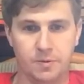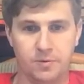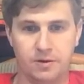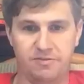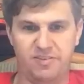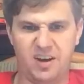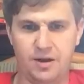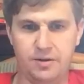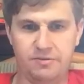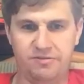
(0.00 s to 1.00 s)
We had a
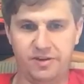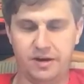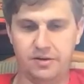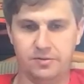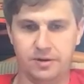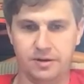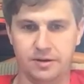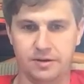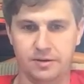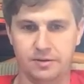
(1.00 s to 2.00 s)
fire in the fire
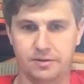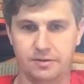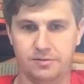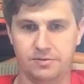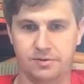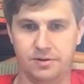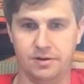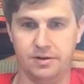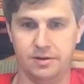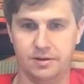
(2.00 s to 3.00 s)
ring
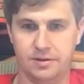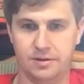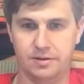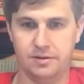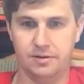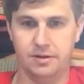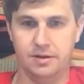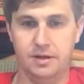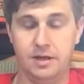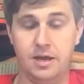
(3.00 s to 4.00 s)
yesterday.
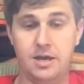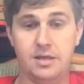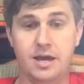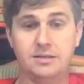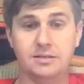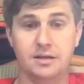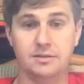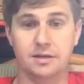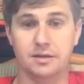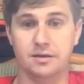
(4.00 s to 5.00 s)
Hey, that sounds
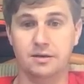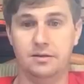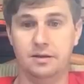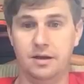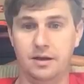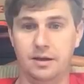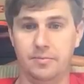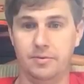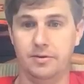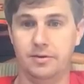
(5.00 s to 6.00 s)
like a good time.
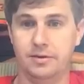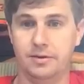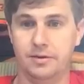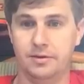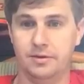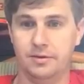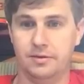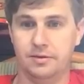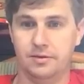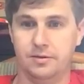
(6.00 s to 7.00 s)

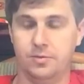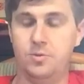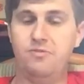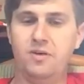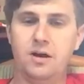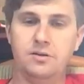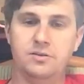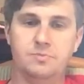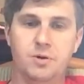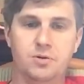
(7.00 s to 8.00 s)
We fired the
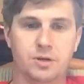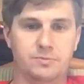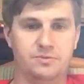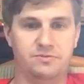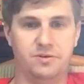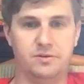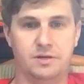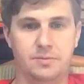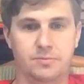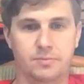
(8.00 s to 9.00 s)
smoker up for the first
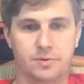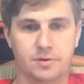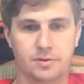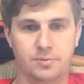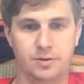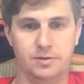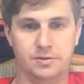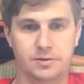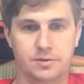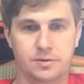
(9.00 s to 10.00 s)
time a couple days
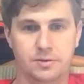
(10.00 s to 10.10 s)
ago.